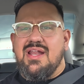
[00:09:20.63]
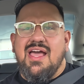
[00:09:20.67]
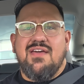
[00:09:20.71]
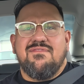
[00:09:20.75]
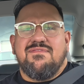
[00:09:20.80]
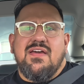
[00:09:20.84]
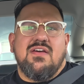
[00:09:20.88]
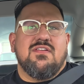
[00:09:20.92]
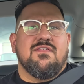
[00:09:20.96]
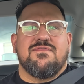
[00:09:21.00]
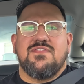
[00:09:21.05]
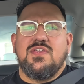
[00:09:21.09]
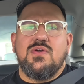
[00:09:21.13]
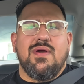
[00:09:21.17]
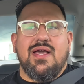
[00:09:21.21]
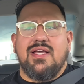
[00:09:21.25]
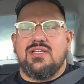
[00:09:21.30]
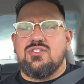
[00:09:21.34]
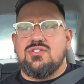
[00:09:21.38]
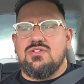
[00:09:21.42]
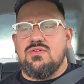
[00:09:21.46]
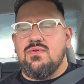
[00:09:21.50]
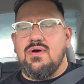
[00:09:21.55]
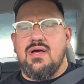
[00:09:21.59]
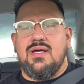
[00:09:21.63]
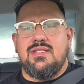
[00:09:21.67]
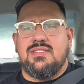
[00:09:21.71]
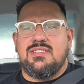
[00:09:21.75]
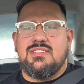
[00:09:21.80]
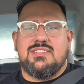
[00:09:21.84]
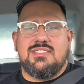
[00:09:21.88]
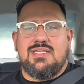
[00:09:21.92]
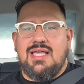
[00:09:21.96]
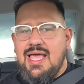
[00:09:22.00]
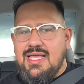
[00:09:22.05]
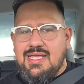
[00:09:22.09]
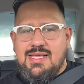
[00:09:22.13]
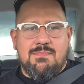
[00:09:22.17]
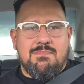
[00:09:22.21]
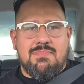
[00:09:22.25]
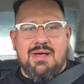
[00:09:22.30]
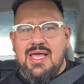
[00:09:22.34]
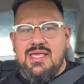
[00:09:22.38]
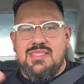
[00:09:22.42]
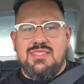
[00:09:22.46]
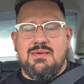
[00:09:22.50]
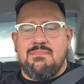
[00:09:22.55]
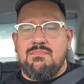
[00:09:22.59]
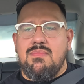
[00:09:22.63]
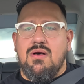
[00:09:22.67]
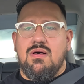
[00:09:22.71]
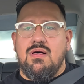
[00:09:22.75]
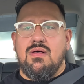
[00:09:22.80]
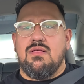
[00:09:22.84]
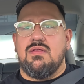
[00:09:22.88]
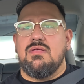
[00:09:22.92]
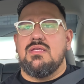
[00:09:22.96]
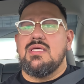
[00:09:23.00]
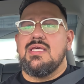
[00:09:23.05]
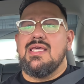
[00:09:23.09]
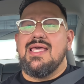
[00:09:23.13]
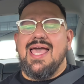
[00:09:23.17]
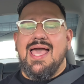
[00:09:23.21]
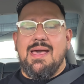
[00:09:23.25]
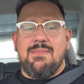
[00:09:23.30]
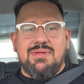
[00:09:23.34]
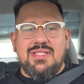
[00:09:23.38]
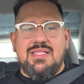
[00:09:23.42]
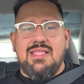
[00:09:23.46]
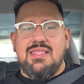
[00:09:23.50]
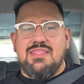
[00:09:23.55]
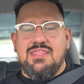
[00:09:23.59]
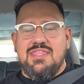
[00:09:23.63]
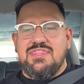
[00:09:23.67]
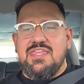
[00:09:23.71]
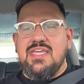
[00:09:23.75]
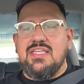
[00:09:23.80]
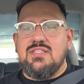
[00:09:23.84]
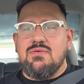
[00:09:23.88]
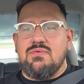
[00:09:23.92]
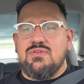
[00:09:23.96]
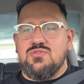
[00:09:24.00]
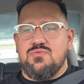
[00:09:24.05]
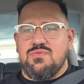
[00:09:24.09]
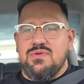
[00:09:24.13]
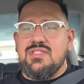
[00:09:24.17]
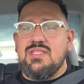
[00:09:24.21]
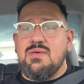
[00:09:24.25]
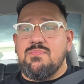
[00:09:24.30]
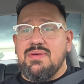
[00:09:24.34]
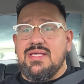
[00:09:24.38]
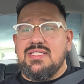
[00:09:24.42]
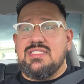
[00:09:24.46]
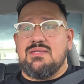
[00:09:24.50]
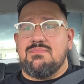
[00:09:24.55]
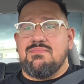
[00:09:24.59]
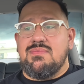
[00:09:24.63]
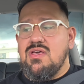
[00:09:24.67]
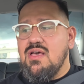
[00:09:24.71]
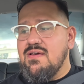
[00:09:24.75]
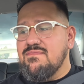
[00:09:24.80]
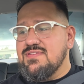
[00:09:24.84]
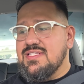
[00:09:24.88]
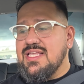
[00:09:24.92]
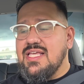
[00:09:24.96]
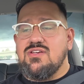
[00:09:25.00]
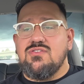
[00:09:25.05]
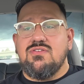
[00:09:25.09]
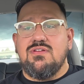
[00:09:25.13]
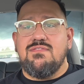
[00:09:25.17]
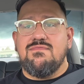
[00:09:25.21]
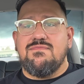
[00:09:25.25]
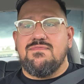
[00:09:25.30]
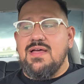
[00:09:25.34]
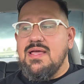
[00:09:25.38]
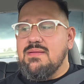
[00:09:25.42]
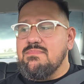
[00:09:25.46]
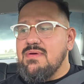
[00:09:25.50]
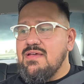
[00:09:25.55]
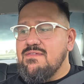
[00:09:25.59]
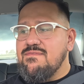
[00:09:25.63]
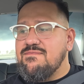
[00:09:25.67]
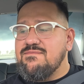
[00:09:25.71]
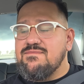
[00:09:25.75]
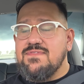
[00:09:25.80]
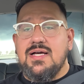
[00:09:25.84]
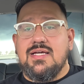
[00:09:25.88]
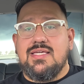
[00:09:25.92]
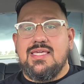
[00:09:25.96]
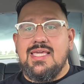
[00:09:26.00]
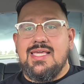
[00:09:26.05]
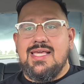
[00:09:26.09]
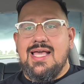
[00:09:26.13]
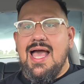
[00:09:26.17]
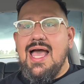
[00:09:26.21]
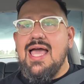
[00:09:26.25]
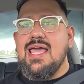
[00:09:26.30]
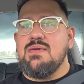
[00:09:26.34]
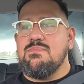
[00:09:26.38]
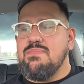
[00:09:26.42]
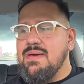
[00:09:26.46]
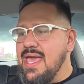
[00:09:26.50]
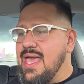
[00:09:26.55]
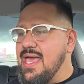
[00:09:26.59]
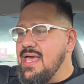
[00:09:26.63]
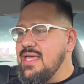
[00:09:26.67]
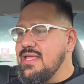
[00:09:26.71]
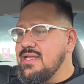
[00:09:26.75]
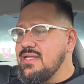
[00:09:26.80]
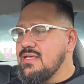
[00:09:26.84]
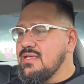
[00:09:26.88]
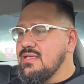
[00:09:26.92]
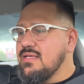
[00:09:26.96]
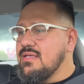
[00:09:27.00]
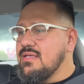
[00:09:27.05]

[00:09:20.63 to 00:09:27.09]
I found a few extra ones. I combined them all. But the thing that was really pissing me off was I couldn't find my fucking iPad.